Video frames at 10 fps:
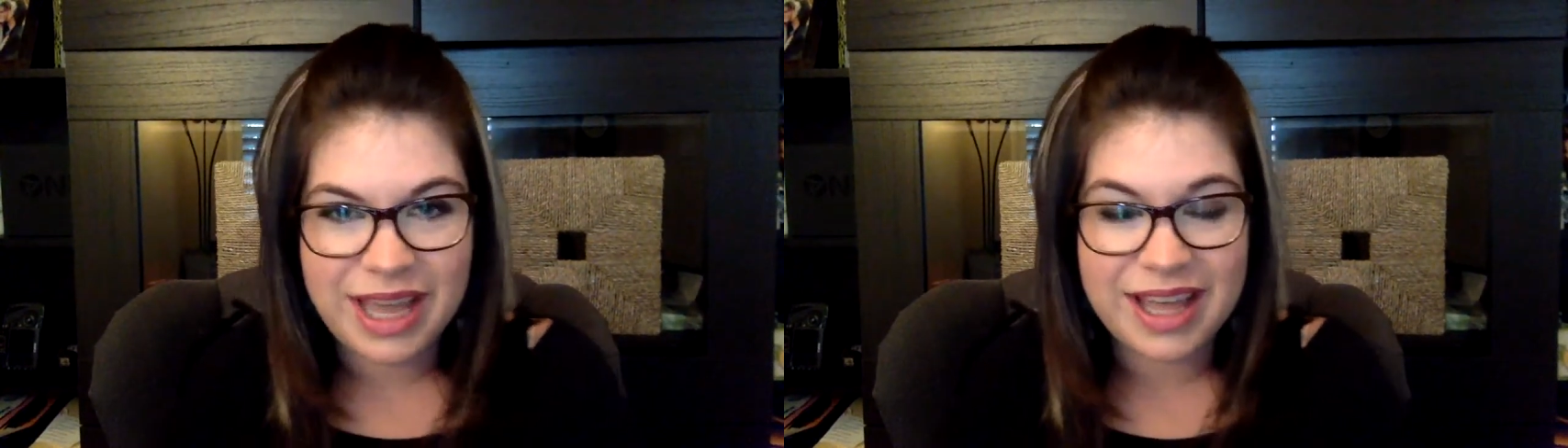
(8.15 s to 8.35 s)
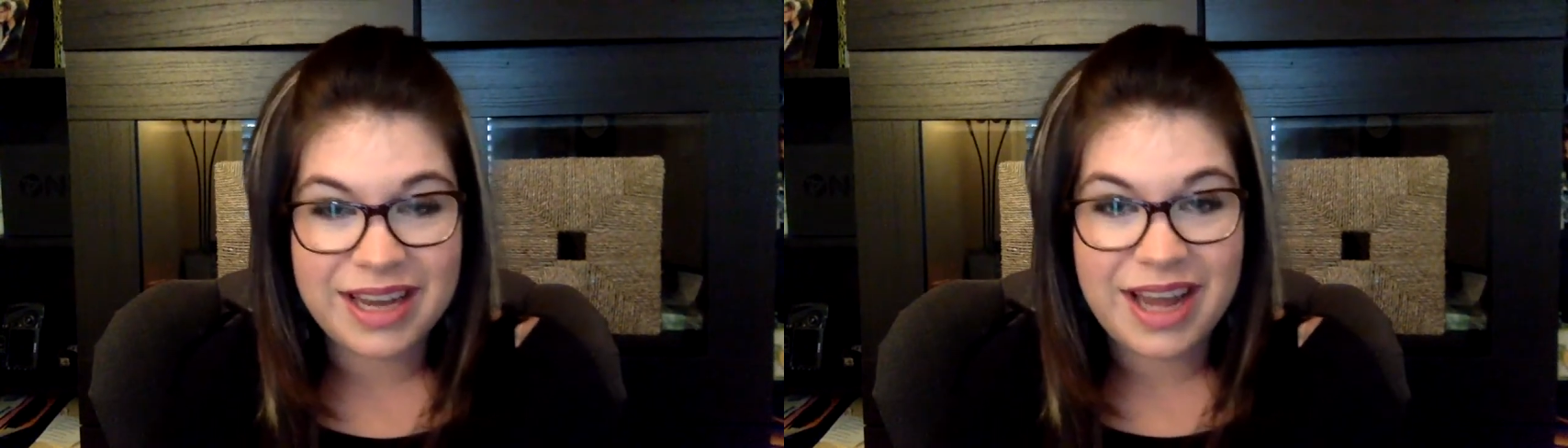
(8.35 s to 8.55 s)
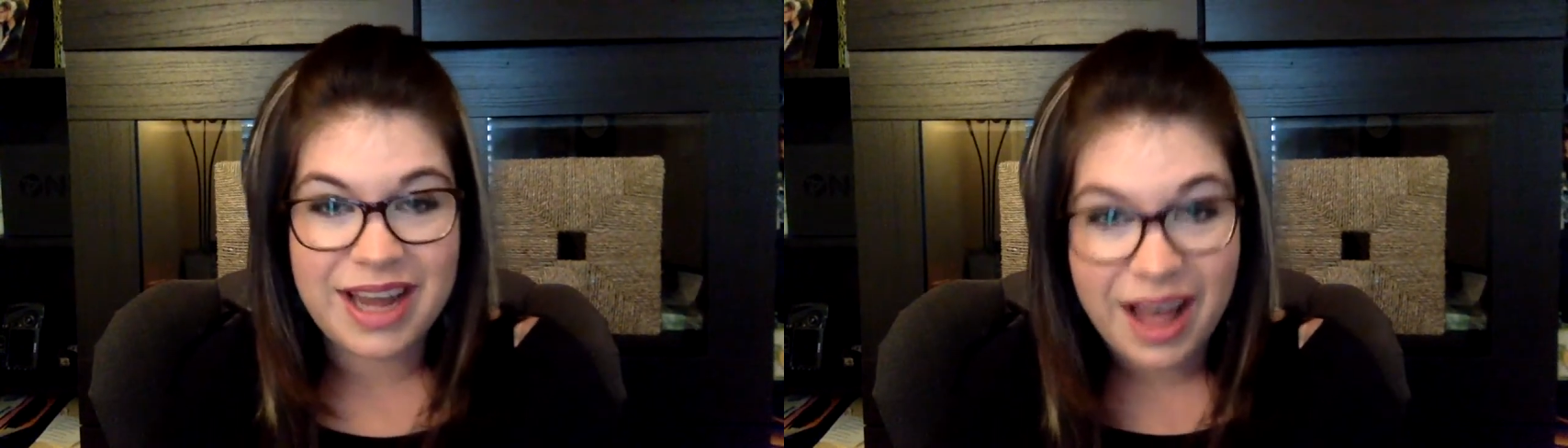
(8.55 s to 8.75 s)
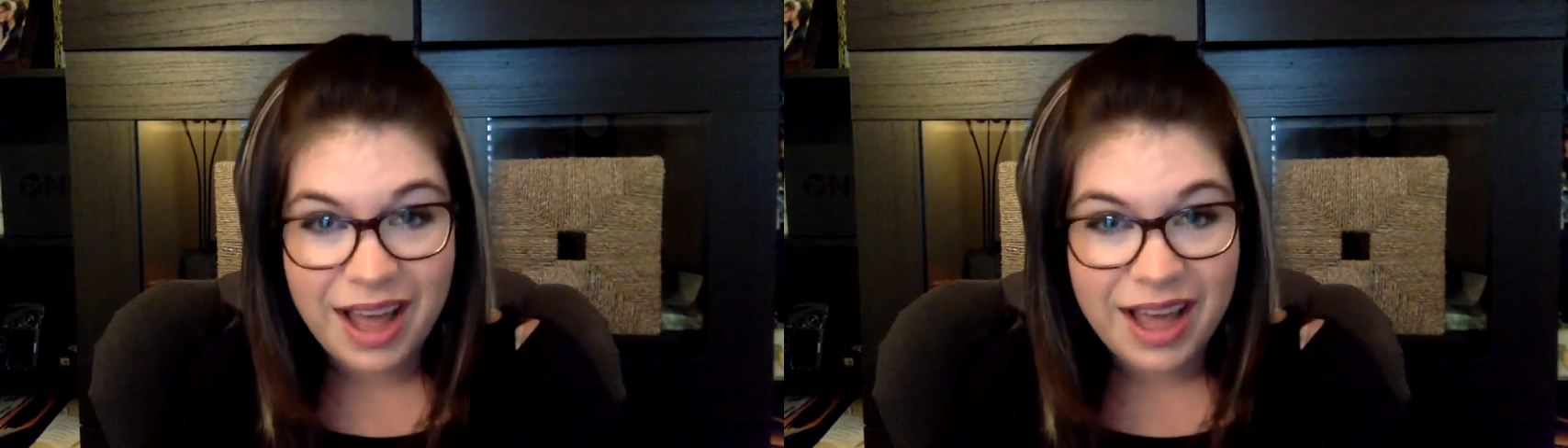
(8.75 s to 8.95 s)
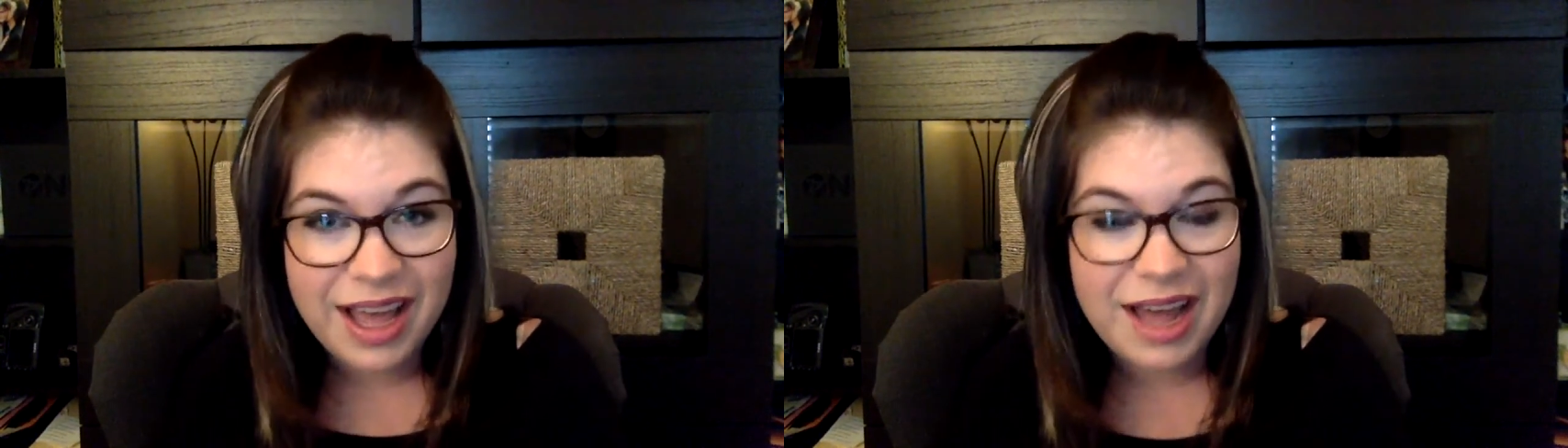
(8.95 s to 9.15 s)
and
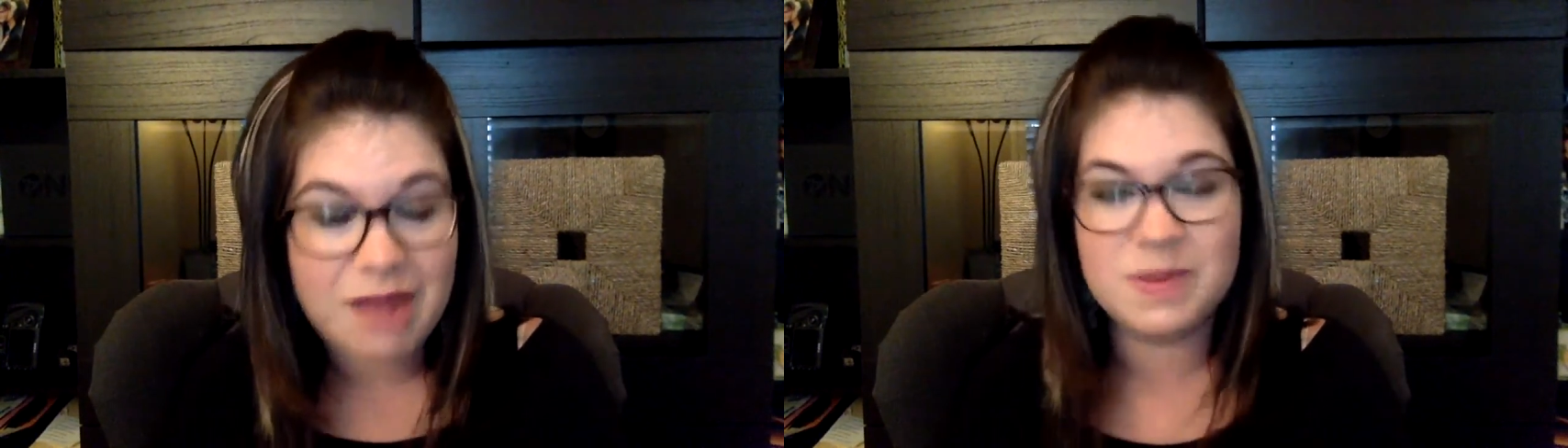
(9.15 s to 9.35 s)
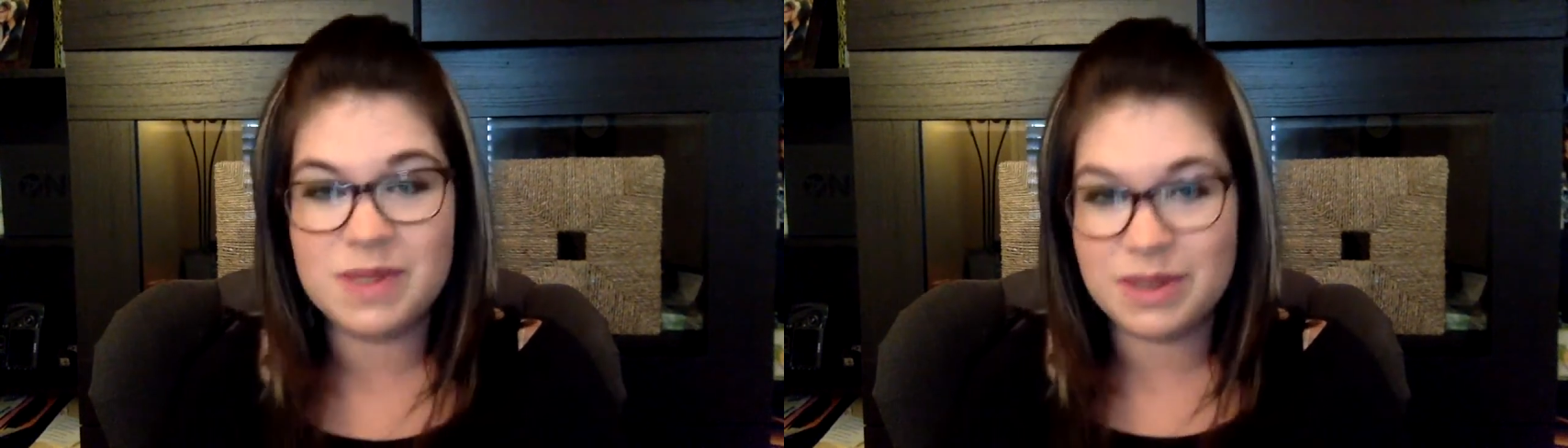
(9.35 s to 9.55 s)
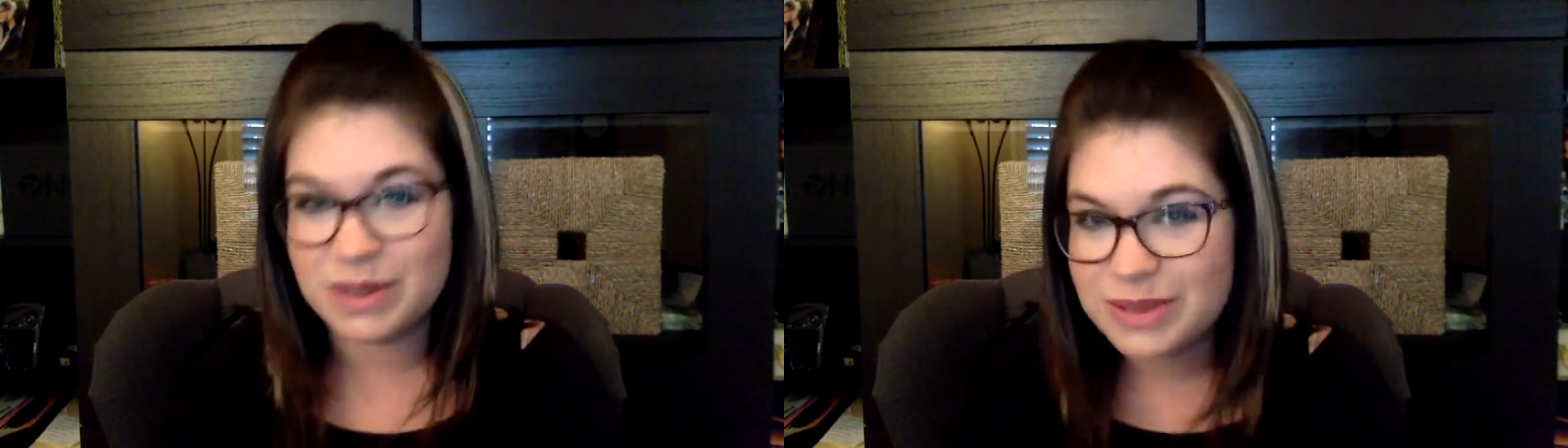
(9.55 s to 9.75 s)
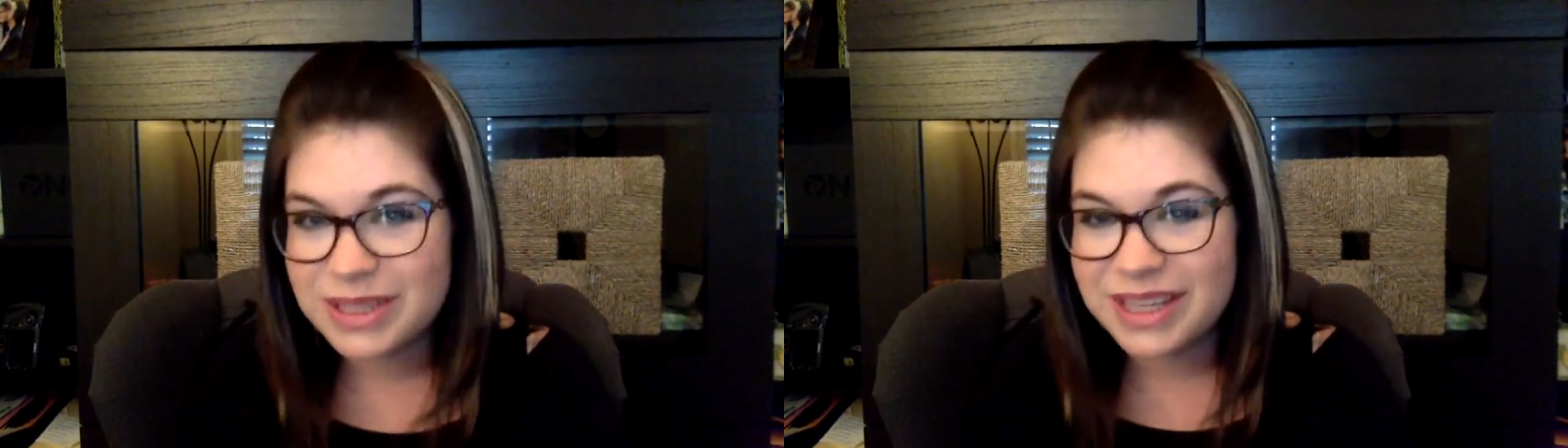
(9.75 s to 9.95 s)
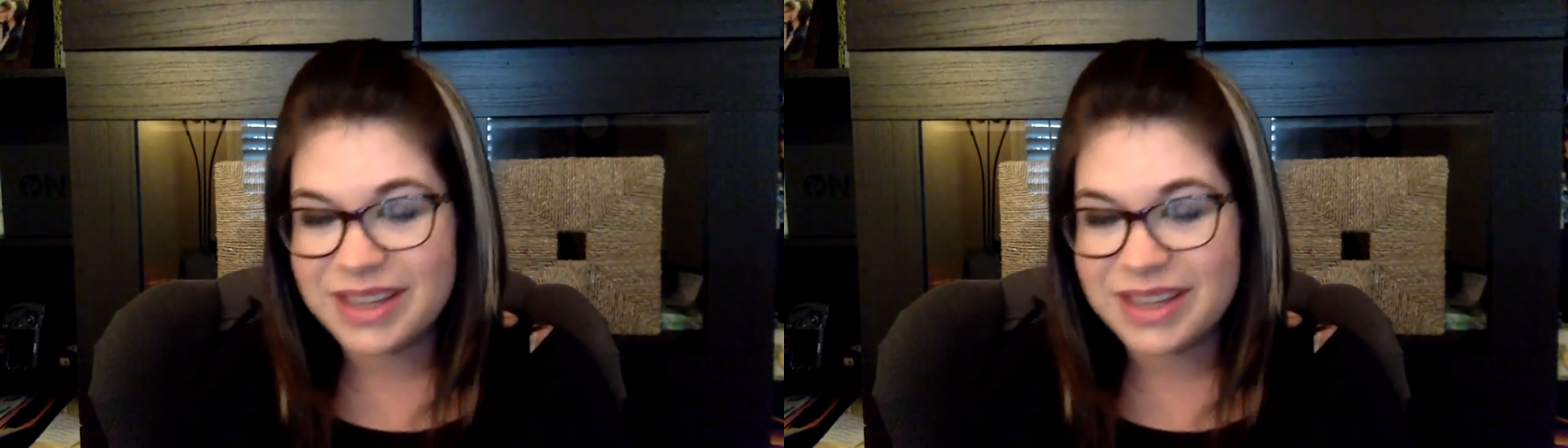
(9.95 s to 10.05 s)
I absolutely